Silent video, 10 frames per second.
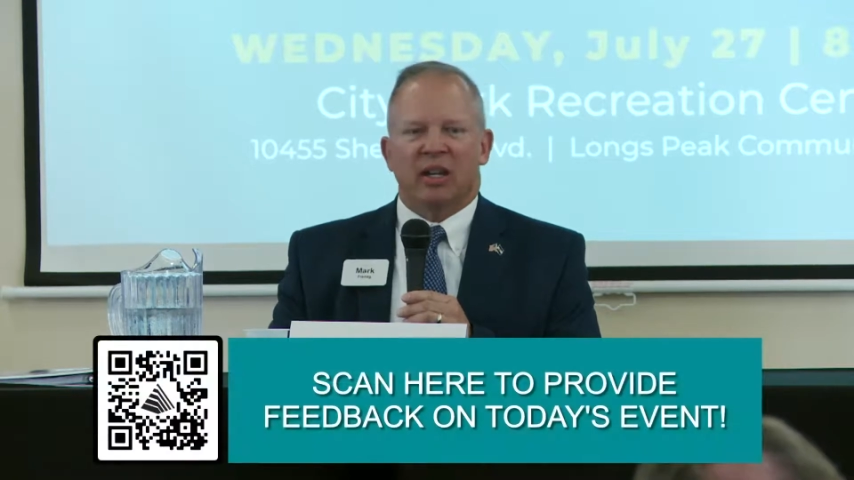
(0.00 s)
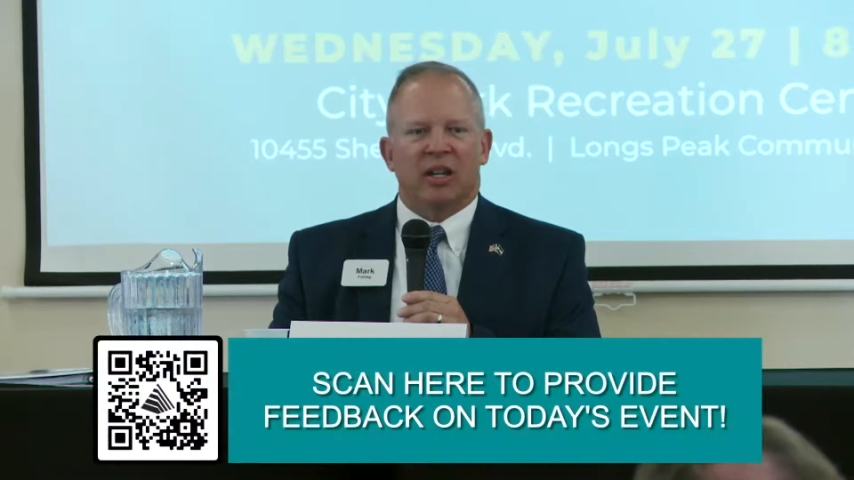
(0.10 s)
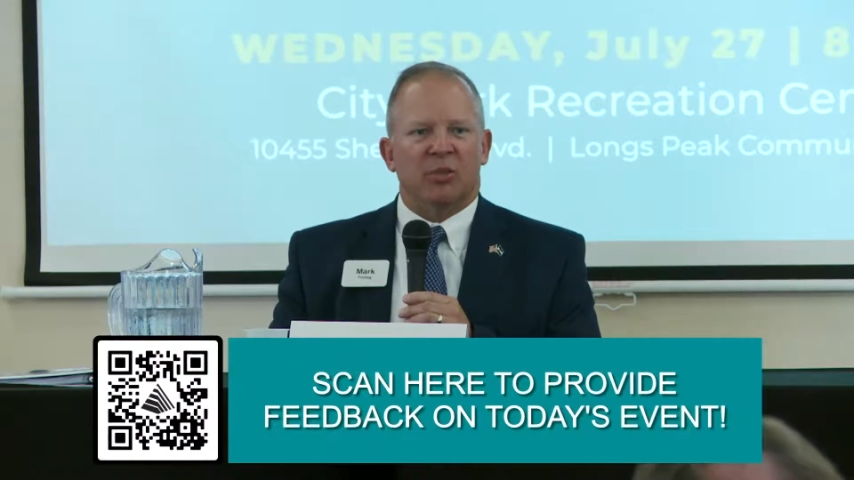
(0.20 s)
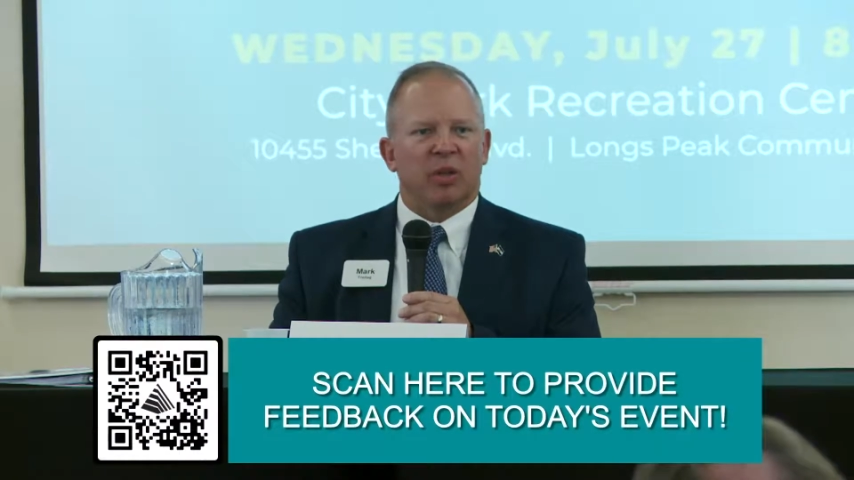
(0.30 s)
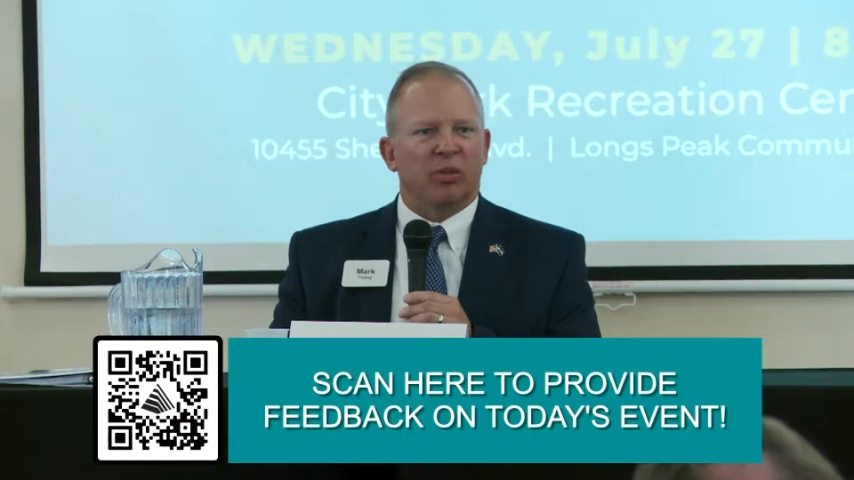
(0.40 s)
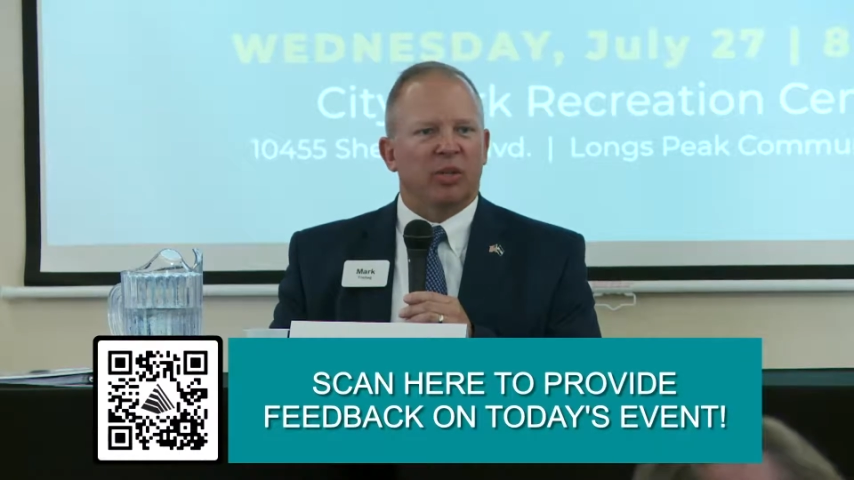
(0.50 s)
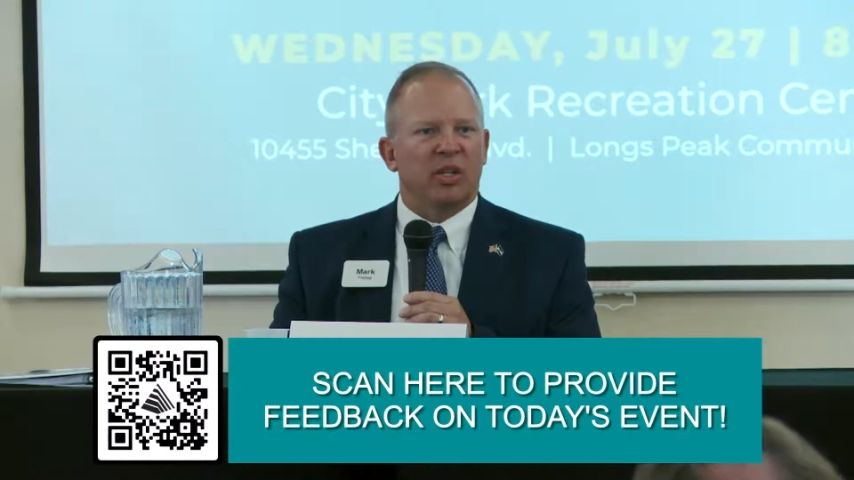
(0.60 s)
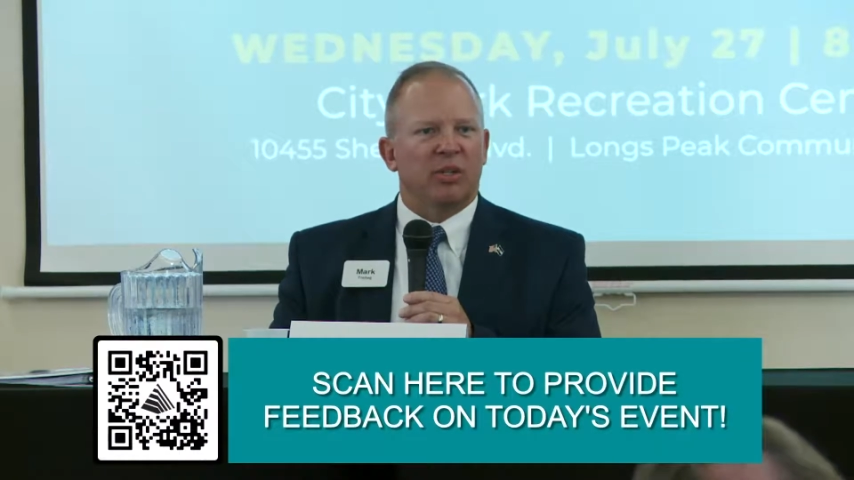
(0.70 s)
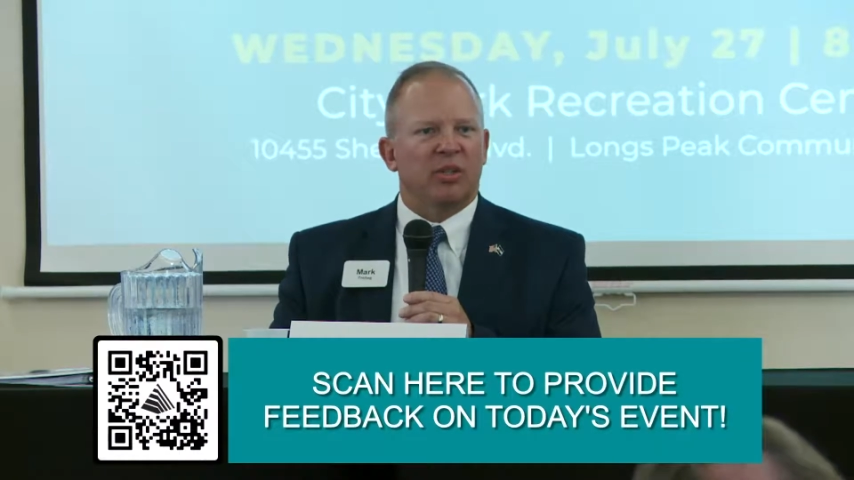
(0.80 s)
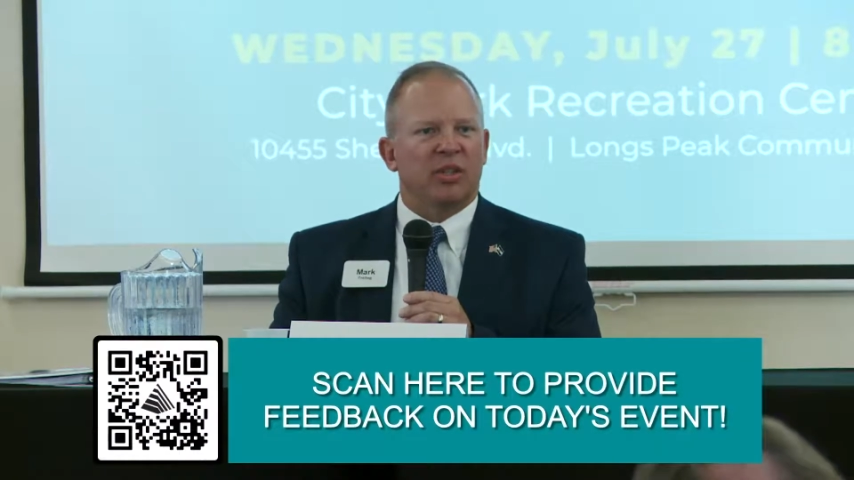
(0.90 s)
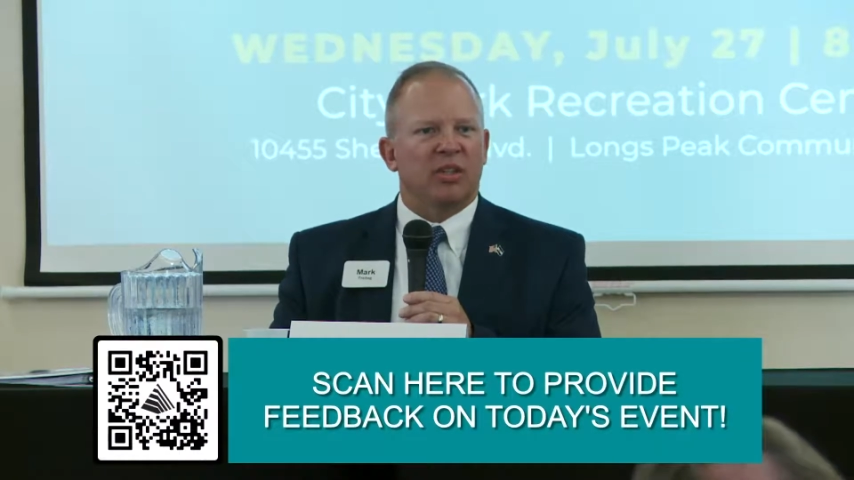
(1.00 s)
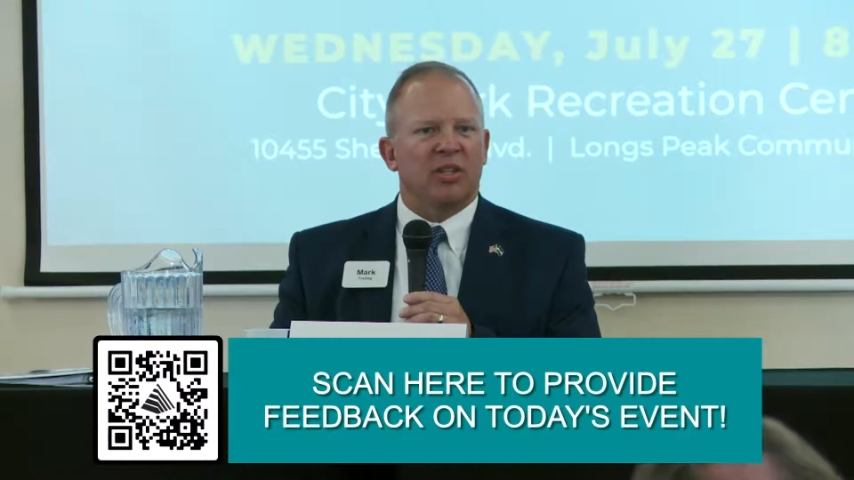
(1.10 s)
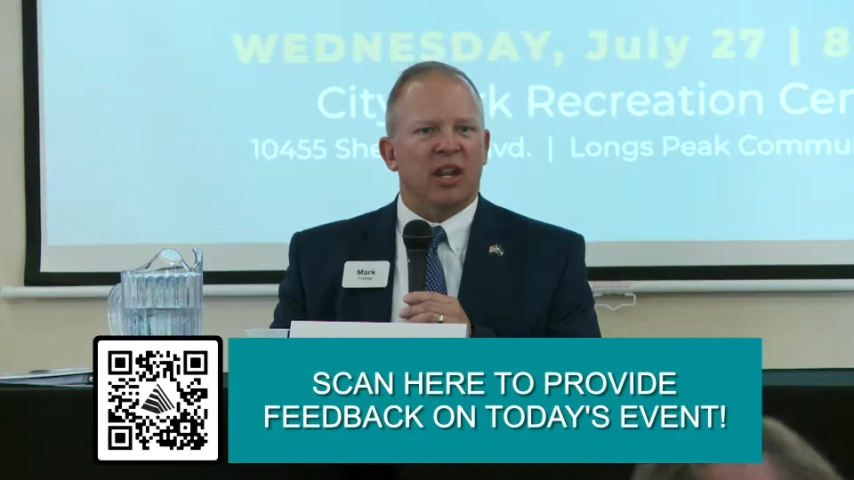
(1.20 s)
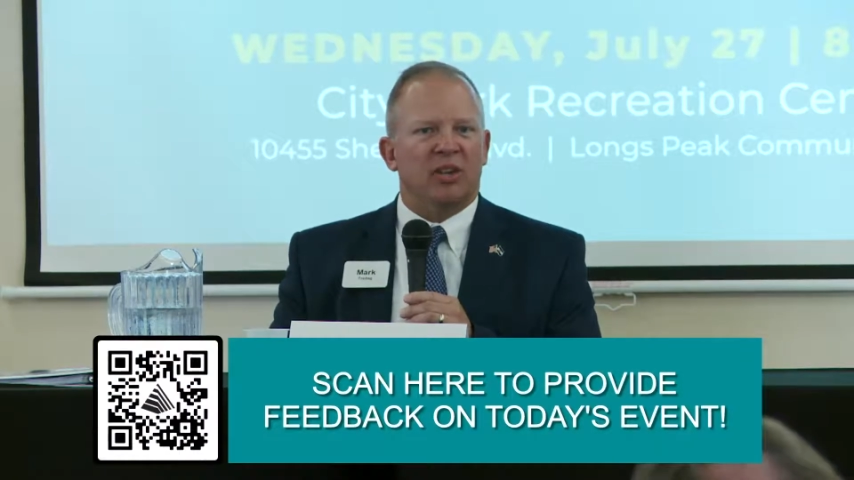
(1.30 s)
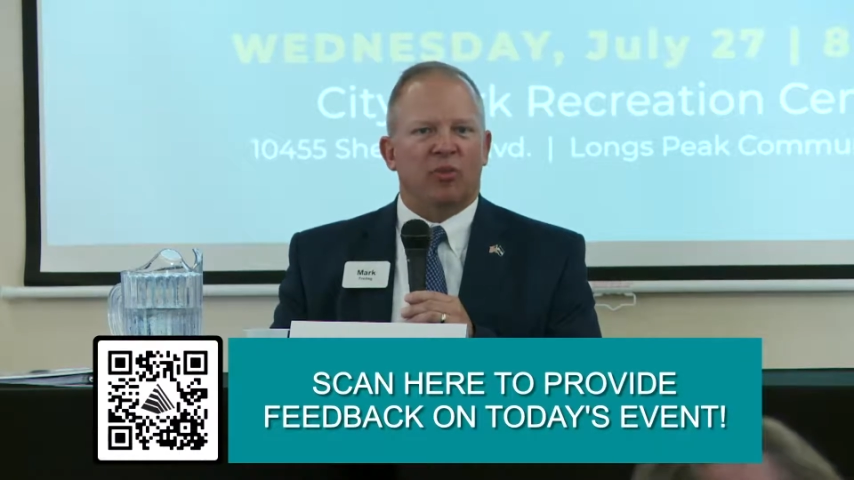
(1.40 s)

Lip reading: Spent 3 years in the state,